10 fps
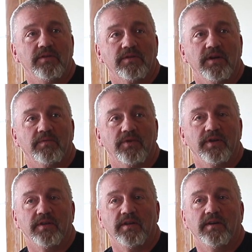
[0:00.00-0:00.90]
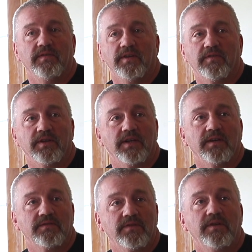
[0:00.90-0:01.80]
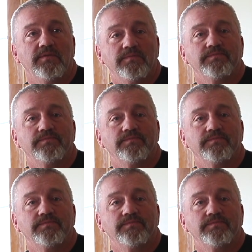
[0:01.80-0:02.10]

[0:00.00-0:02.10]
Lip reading: comfort and love and everything. So